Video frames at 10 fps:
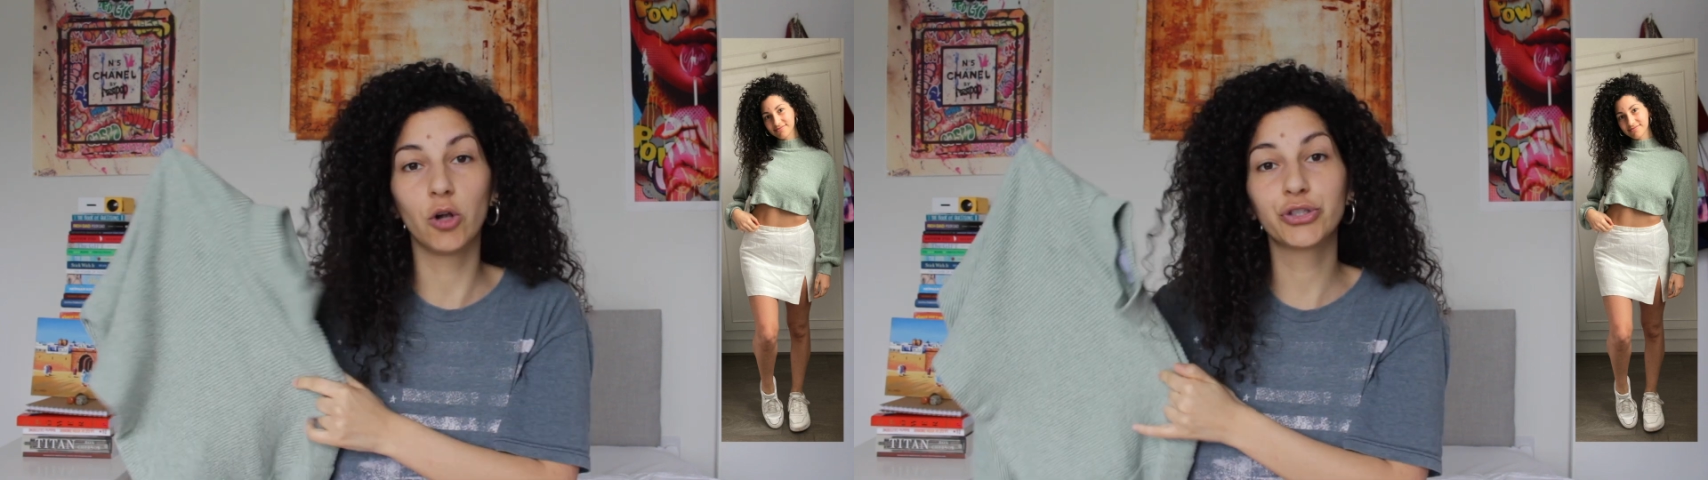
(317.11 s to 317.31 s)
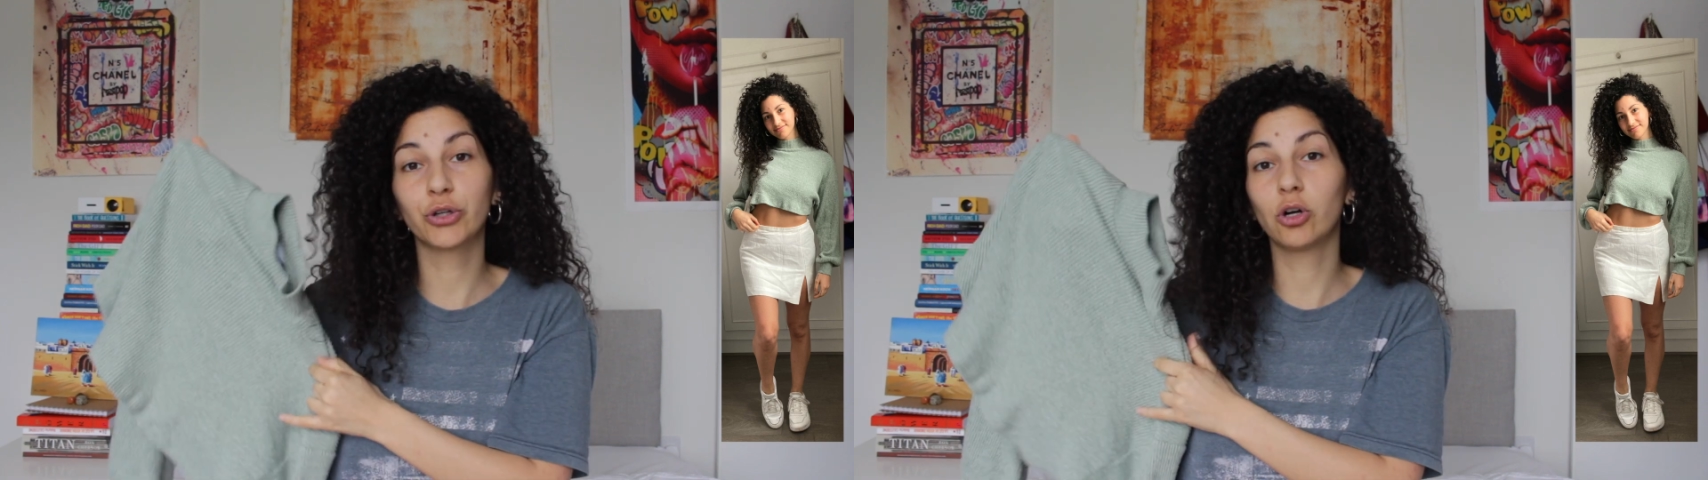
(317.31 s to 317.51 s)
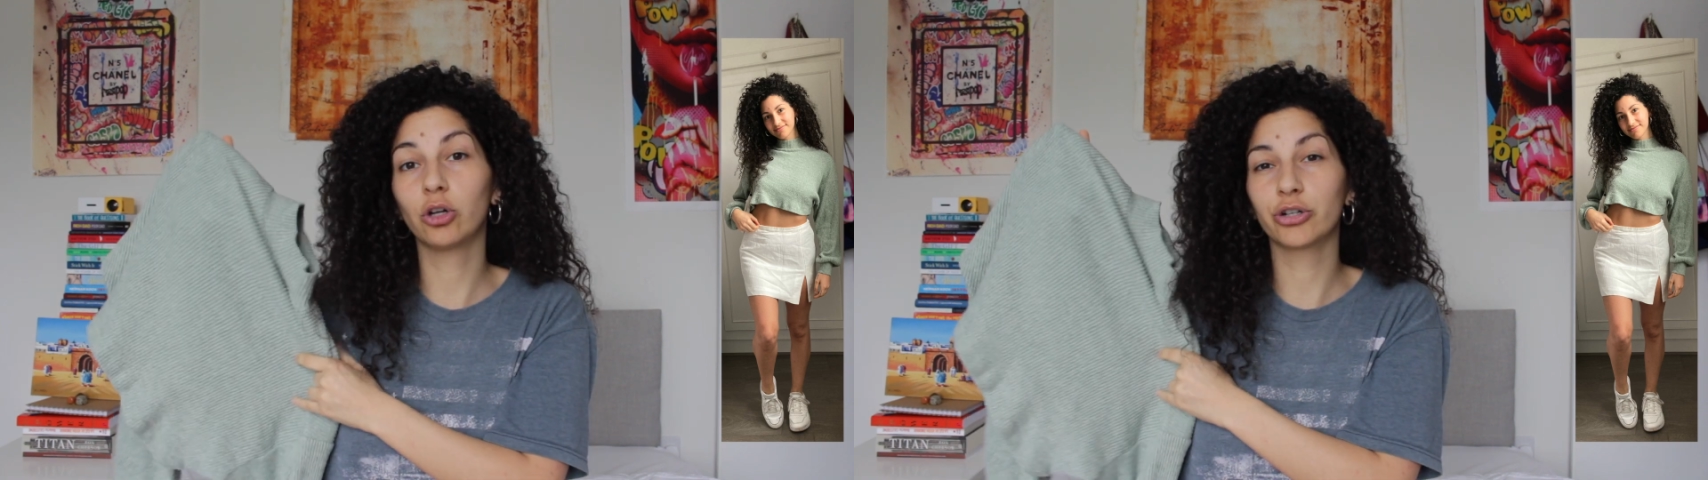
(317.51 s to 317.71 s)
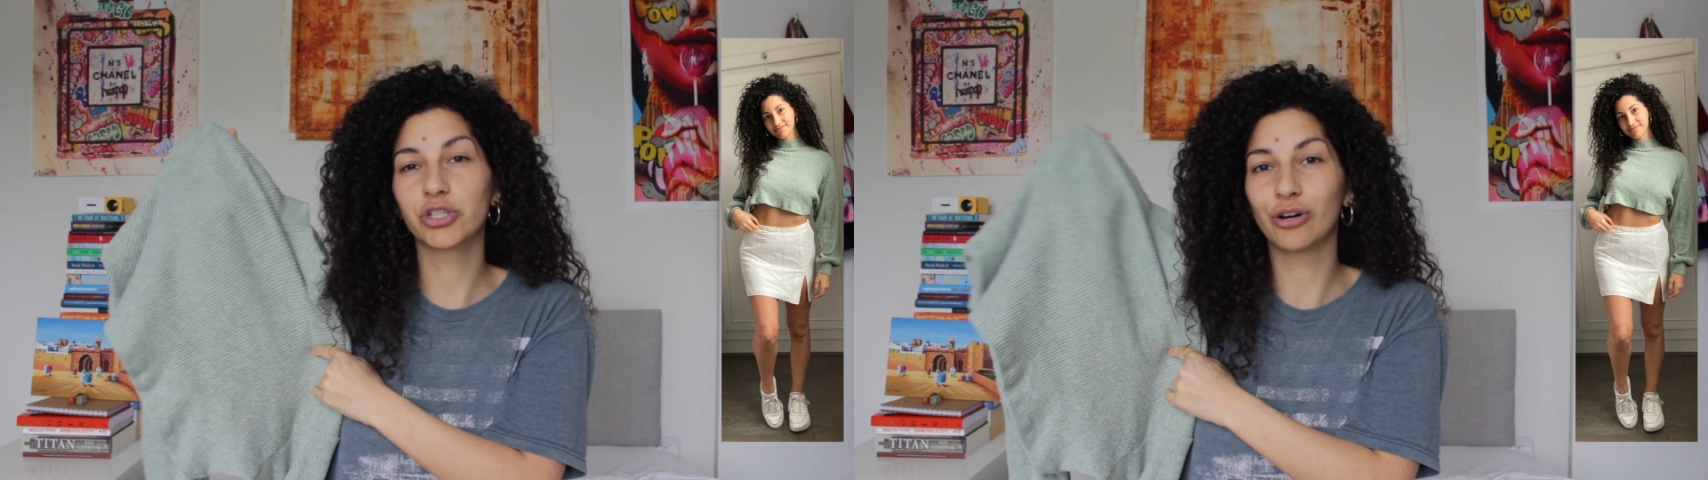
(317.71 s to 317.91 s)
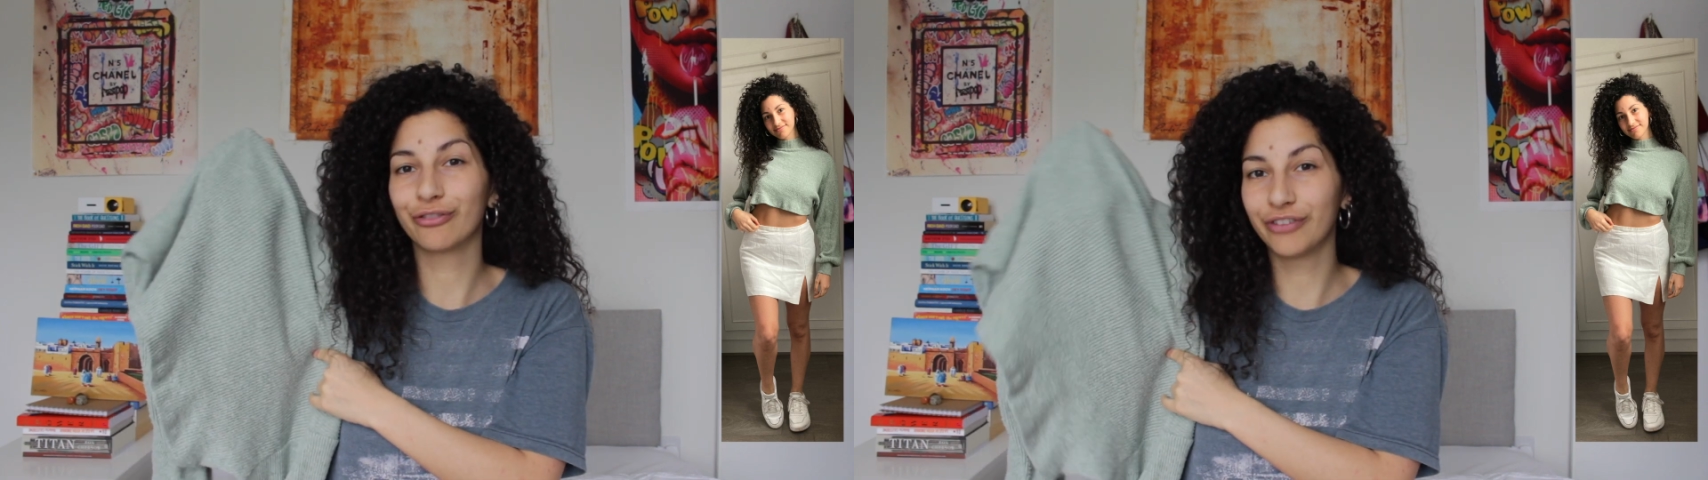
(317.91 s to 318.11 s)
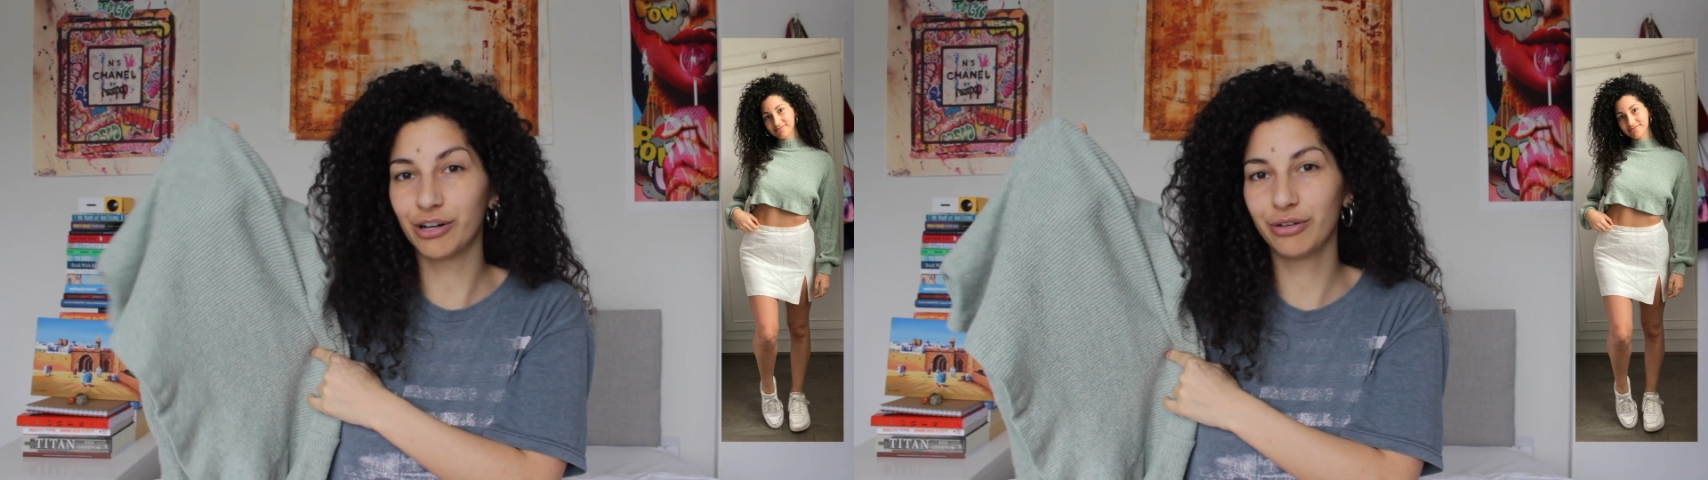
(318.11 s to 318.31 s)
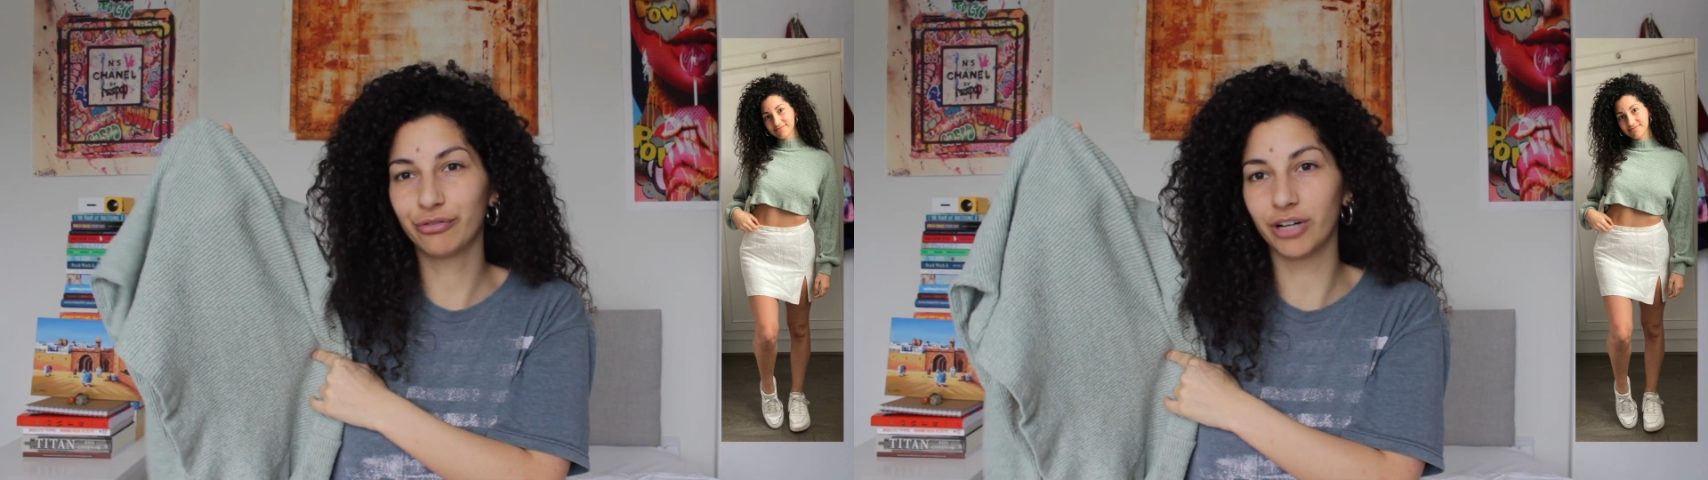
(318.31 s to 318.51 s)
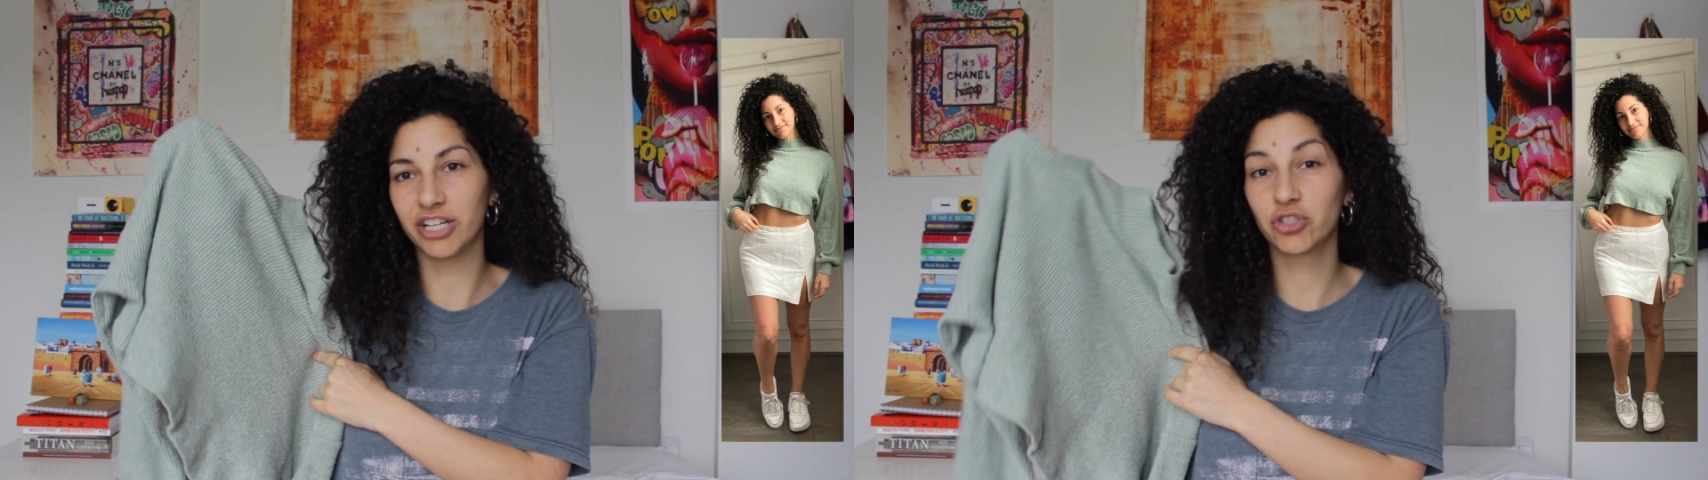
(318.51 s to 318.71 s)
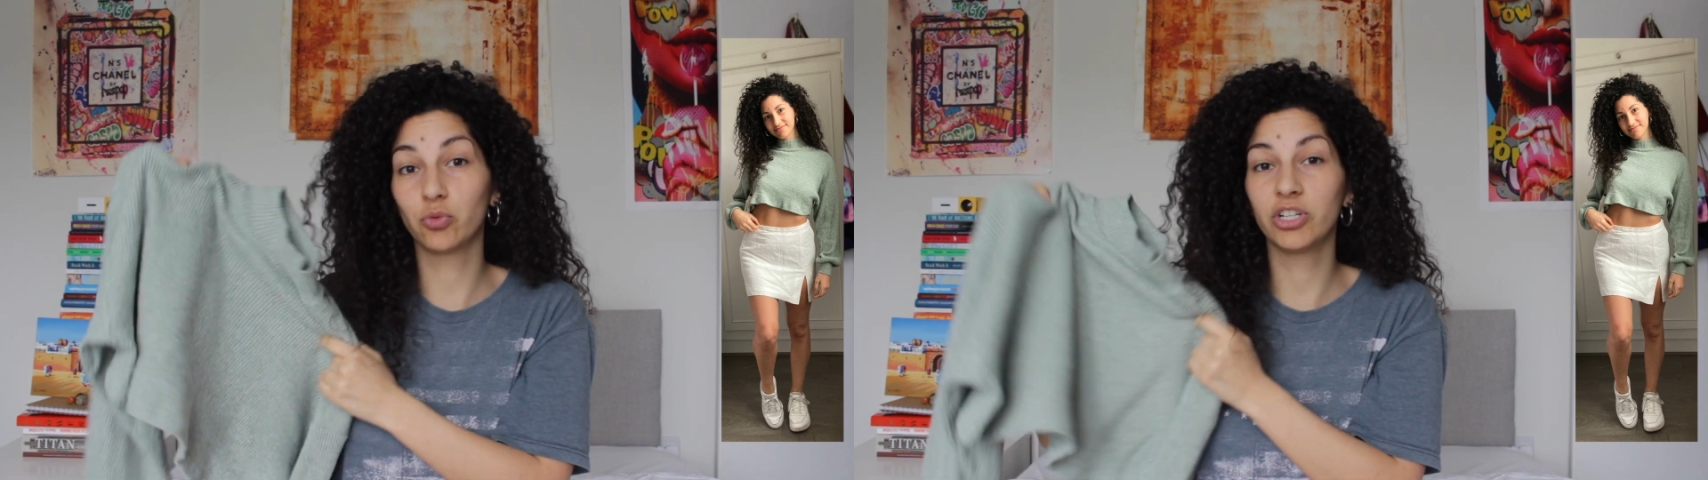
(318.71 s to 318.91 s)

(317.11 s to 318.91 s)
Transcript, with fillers: Also the colors are very fresh,